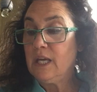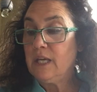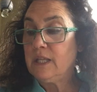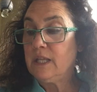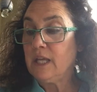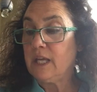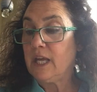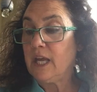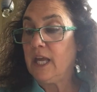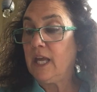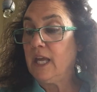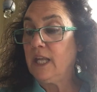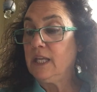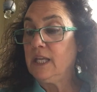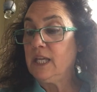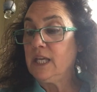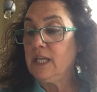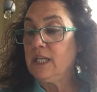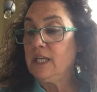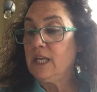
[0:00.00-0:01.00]
the
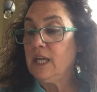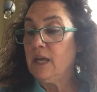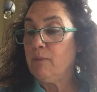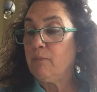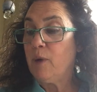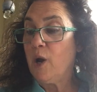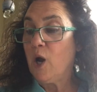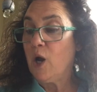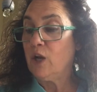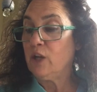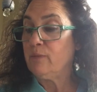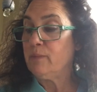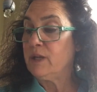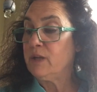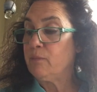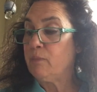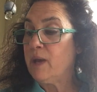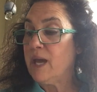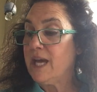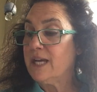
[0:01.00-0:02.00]
Ghanaian
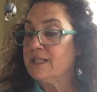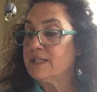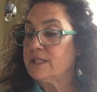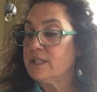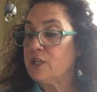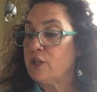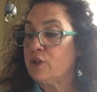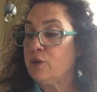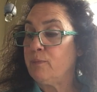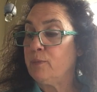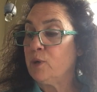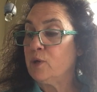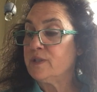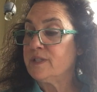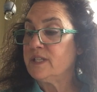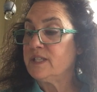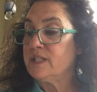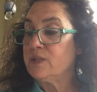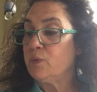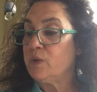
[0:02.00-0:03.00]
Parliament passed the
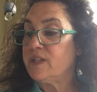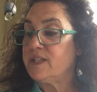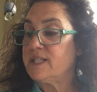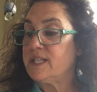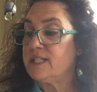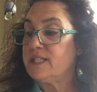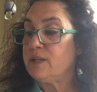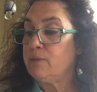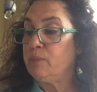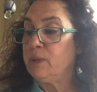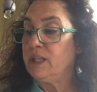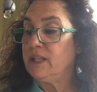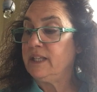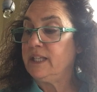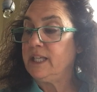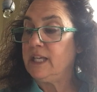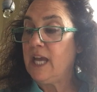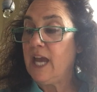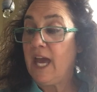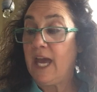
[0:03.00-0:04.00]
Persons with
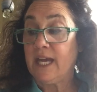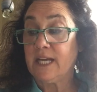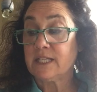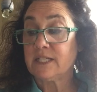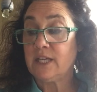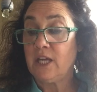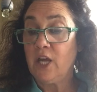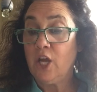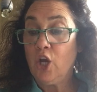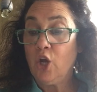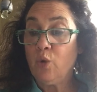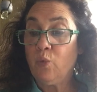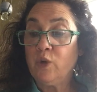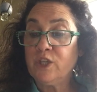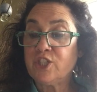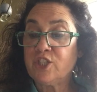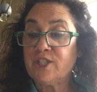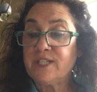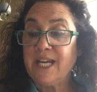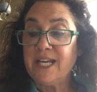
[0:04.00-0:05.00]
Disability Act,
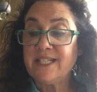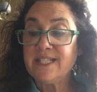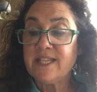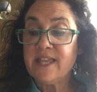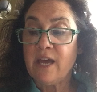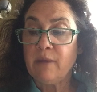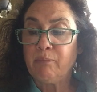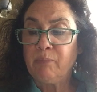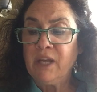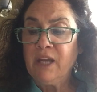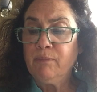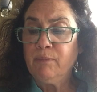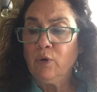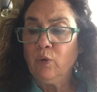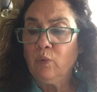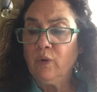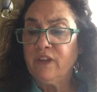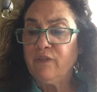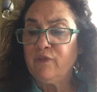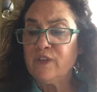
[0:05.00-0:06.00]
which states that
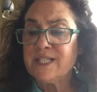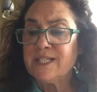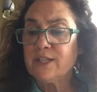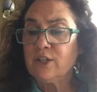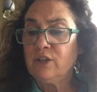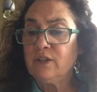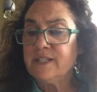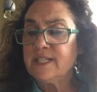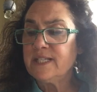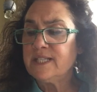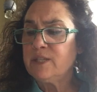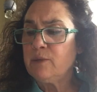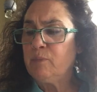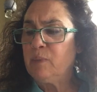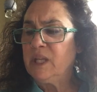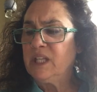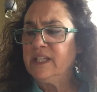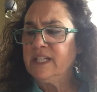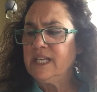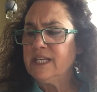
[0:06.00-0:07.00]
people with physical
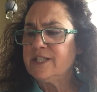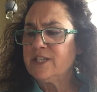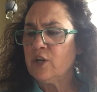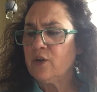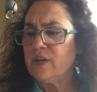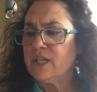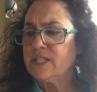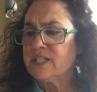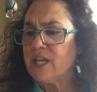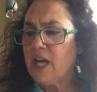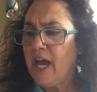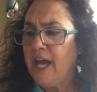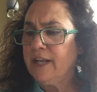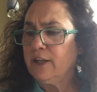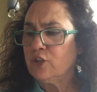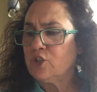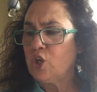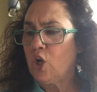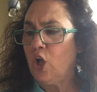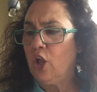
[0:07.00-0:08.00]
disabilities are
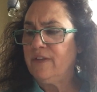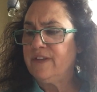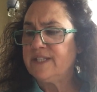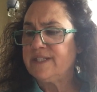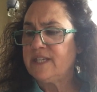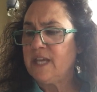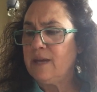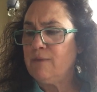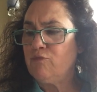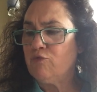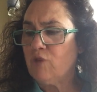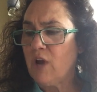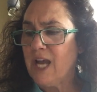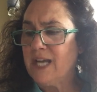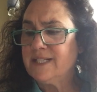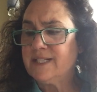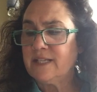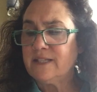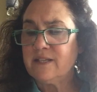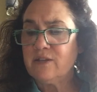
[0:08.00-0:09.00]
entitled to all the same
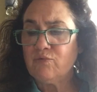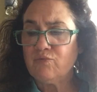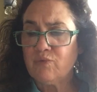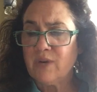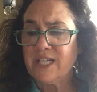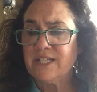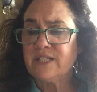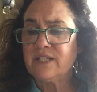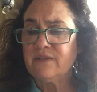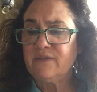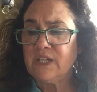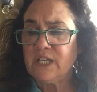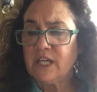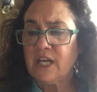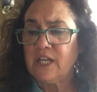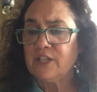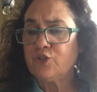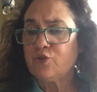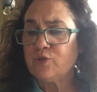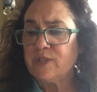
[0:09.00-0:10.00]
rights as the rest of the
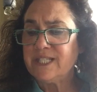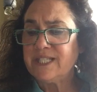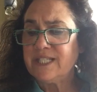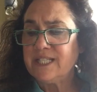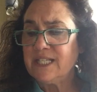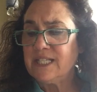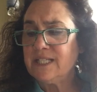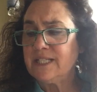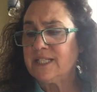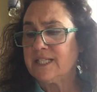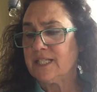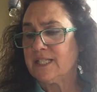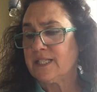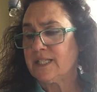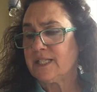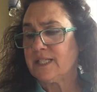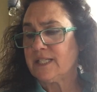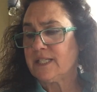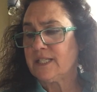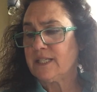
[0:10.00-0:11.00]
country's
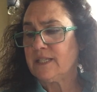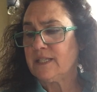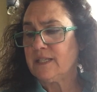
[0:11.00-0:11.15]
citizens.